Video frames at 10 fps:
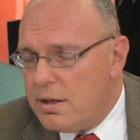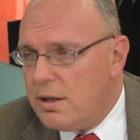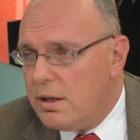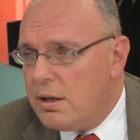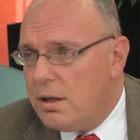I
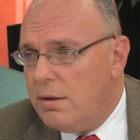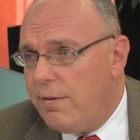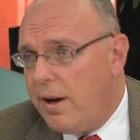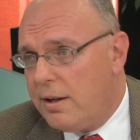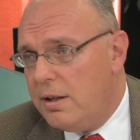think, in
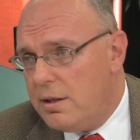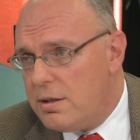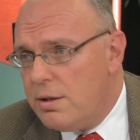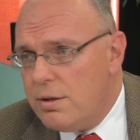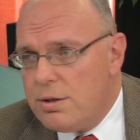fact, the
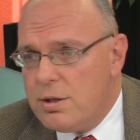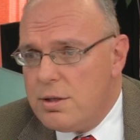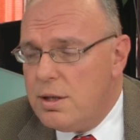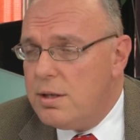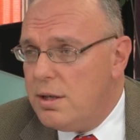
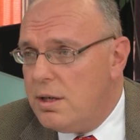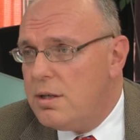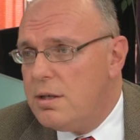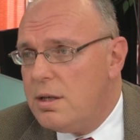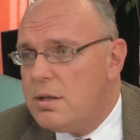institutions that did
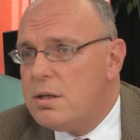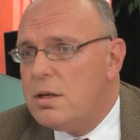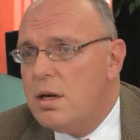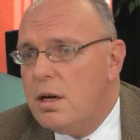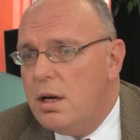exist
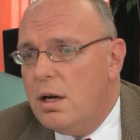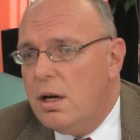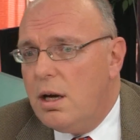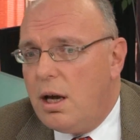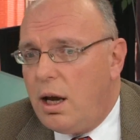
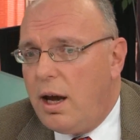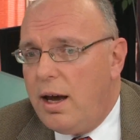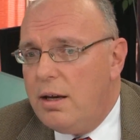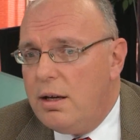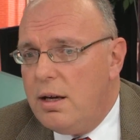
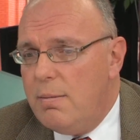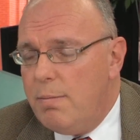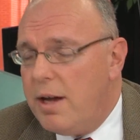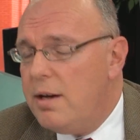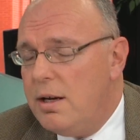had
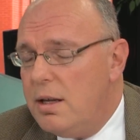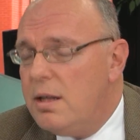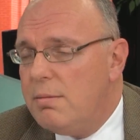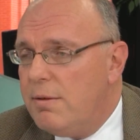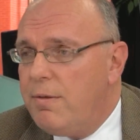embedded in
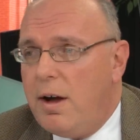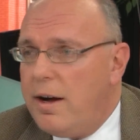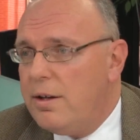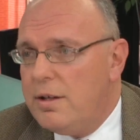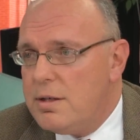them a
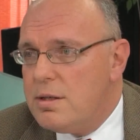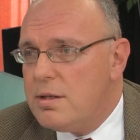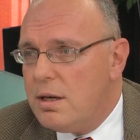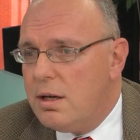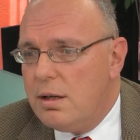
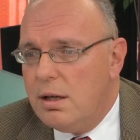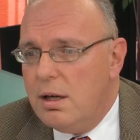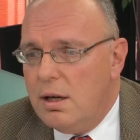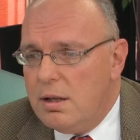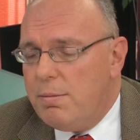violence.
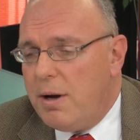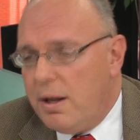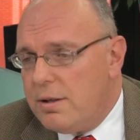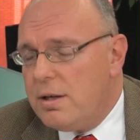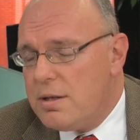The
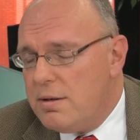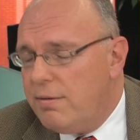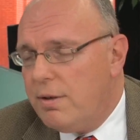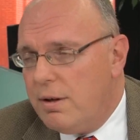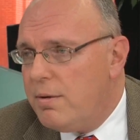politics
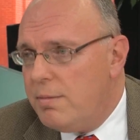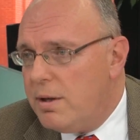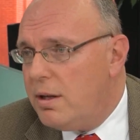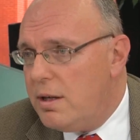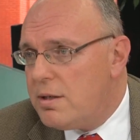of the
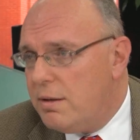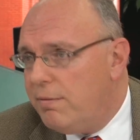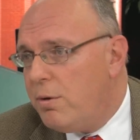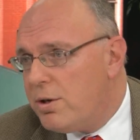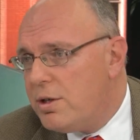Middle East,
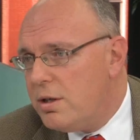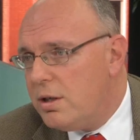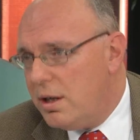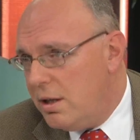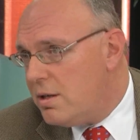
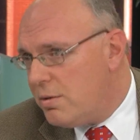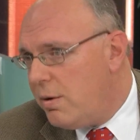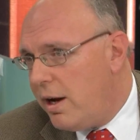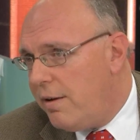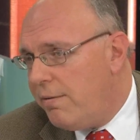unfortunately, in this
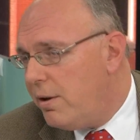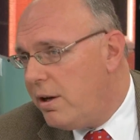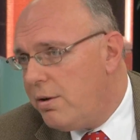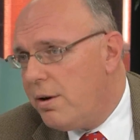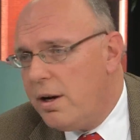way, I fully
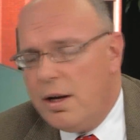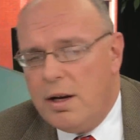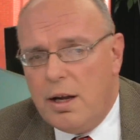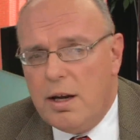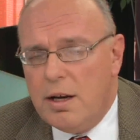agree,
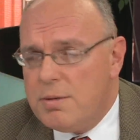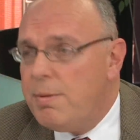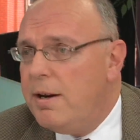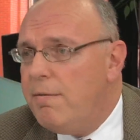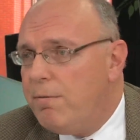it's
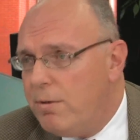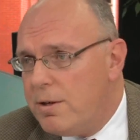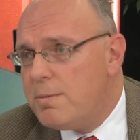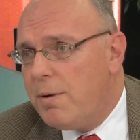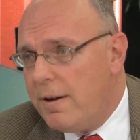been
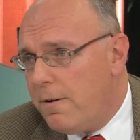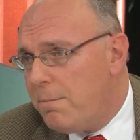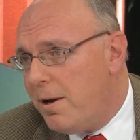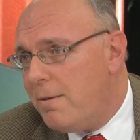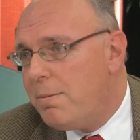influenced by European